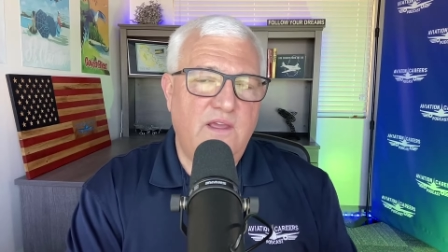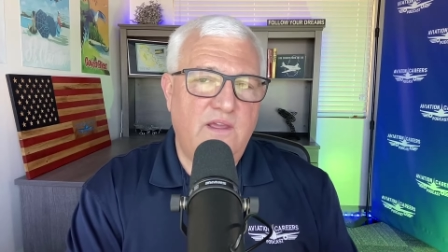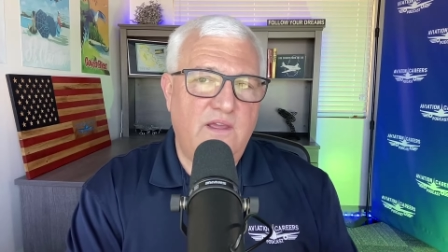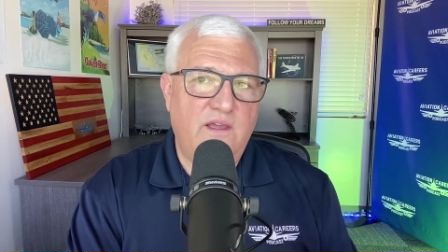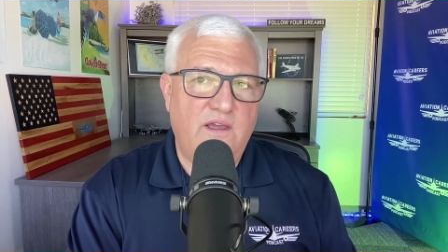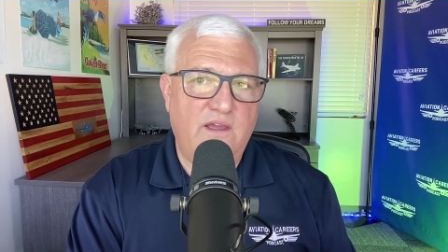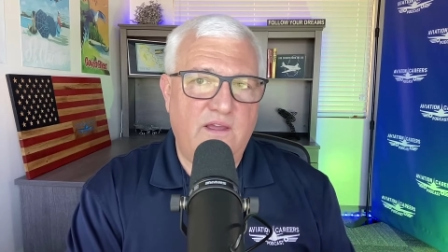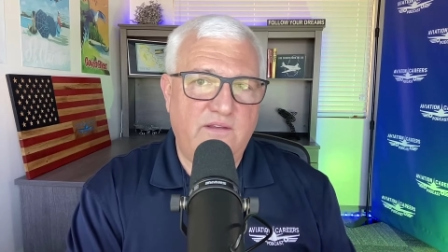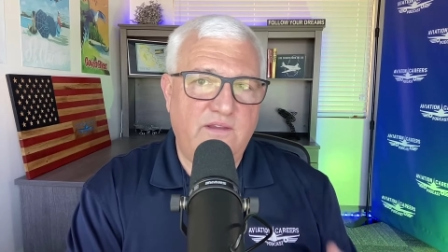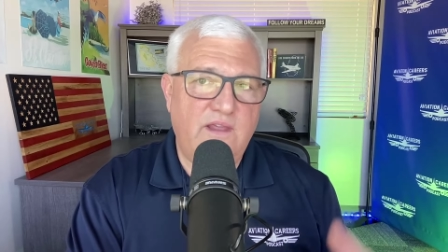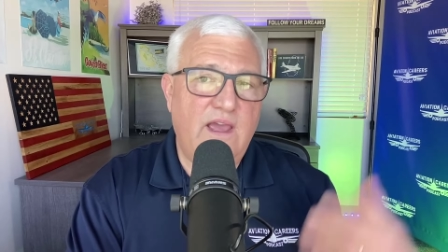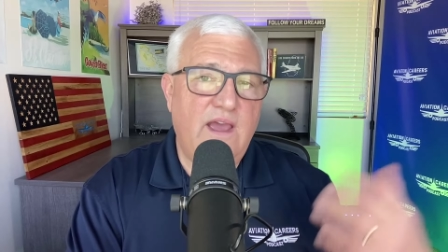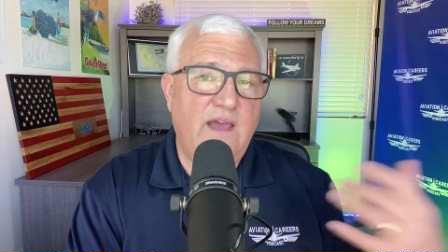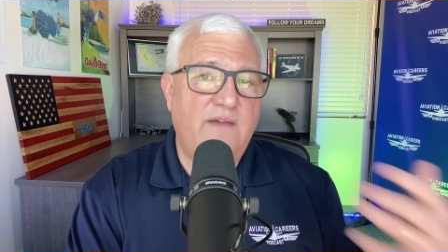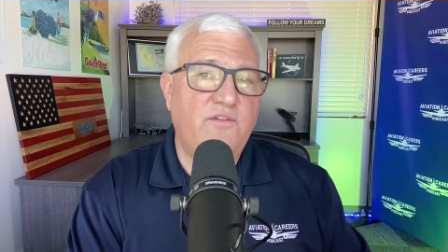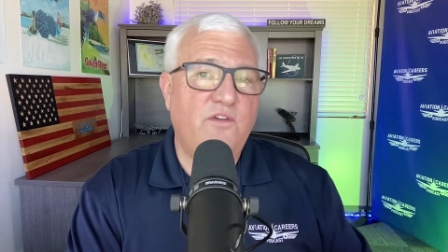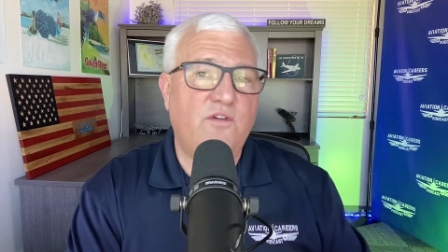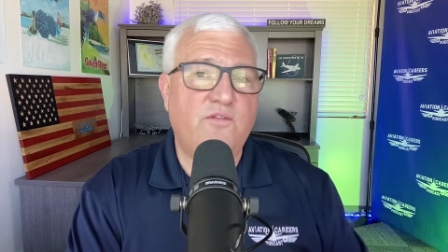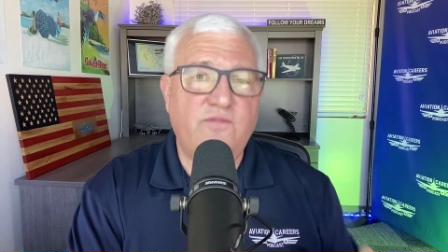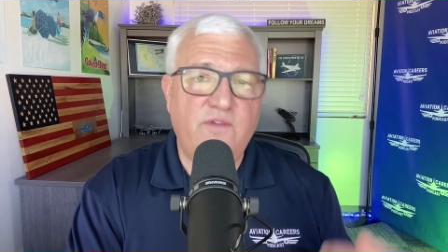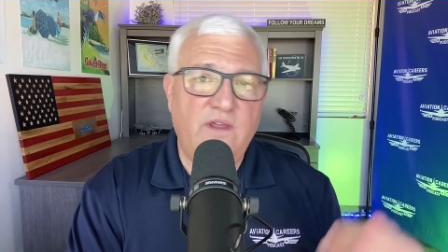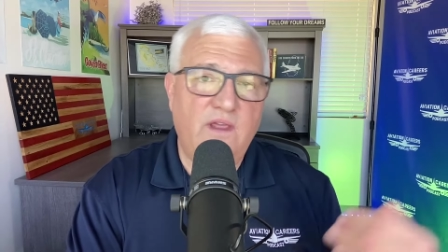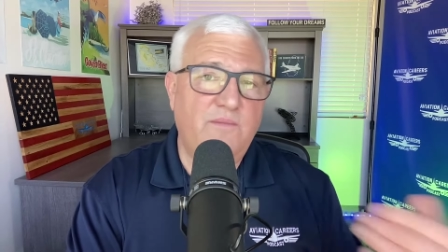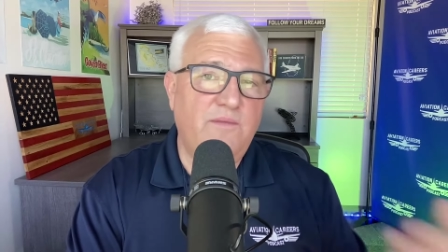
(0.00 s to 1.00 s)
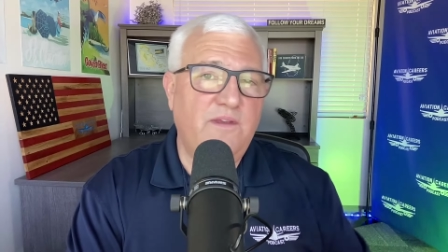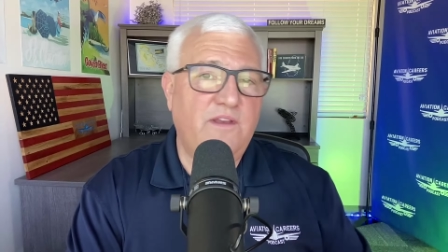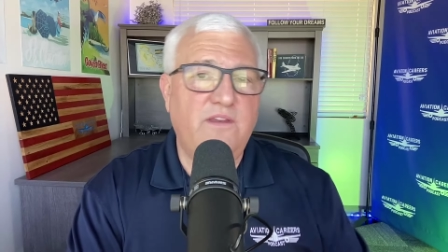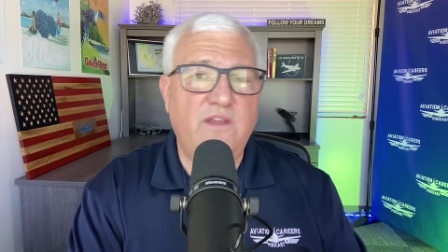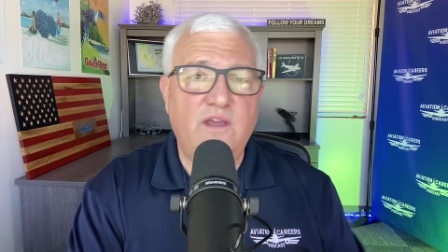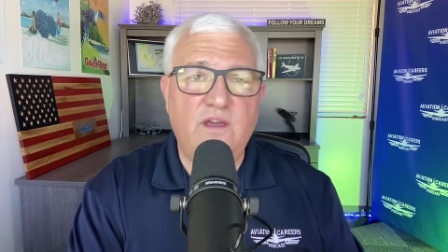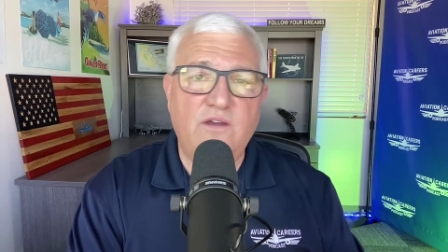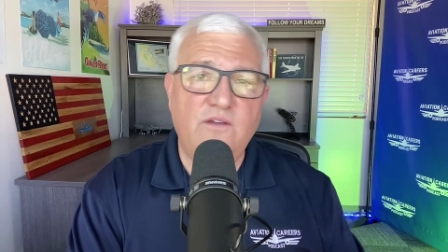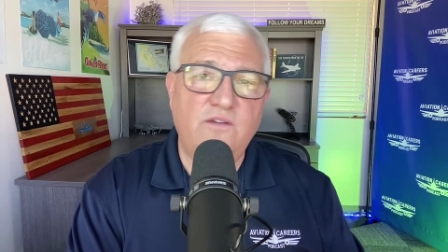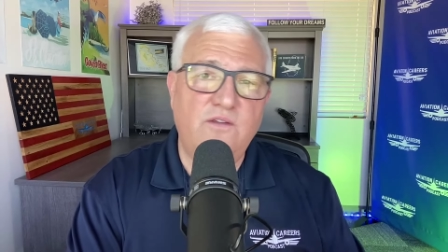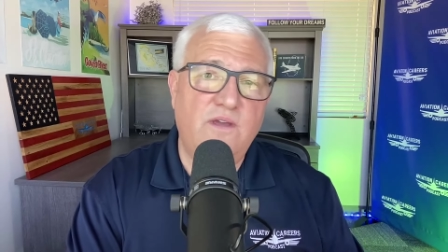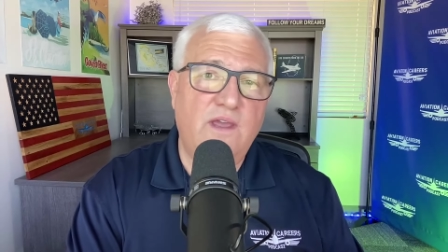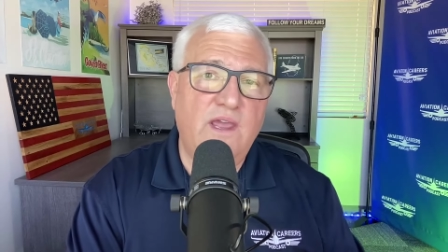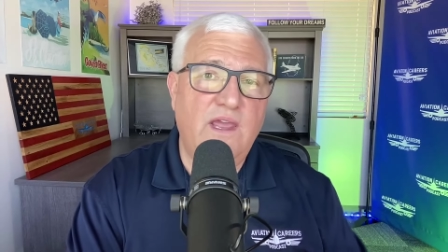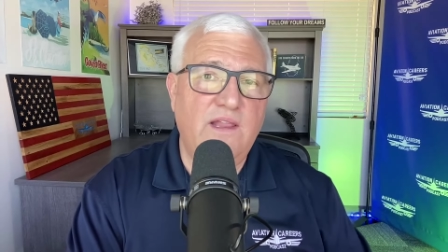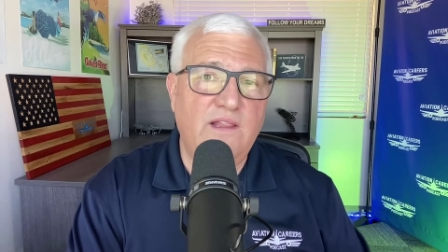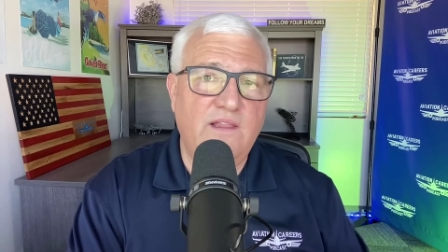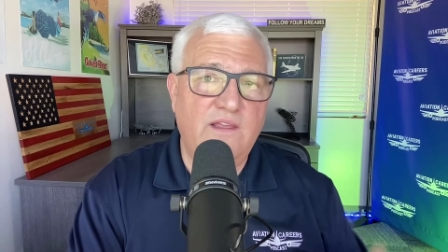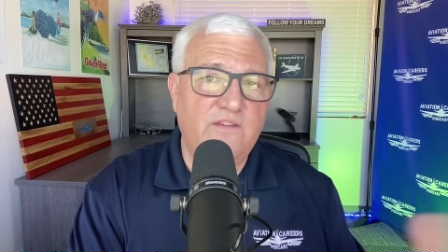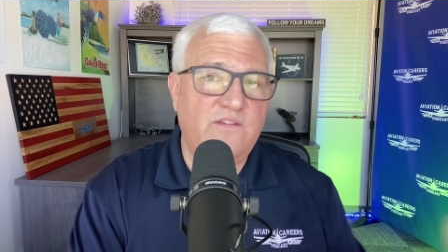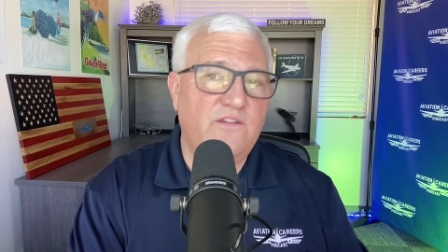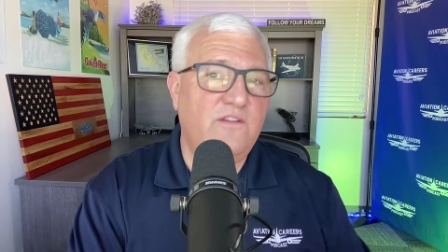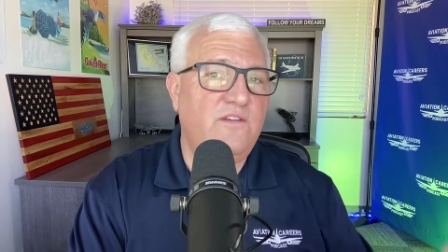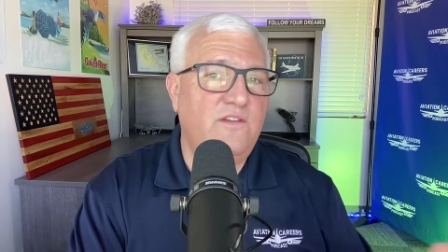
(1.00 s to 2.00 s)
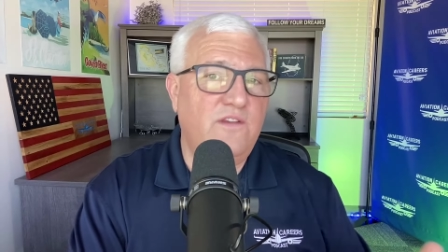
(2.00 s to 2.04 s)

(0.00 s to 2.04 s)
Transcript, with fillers: to have your family tell you, hey, listen,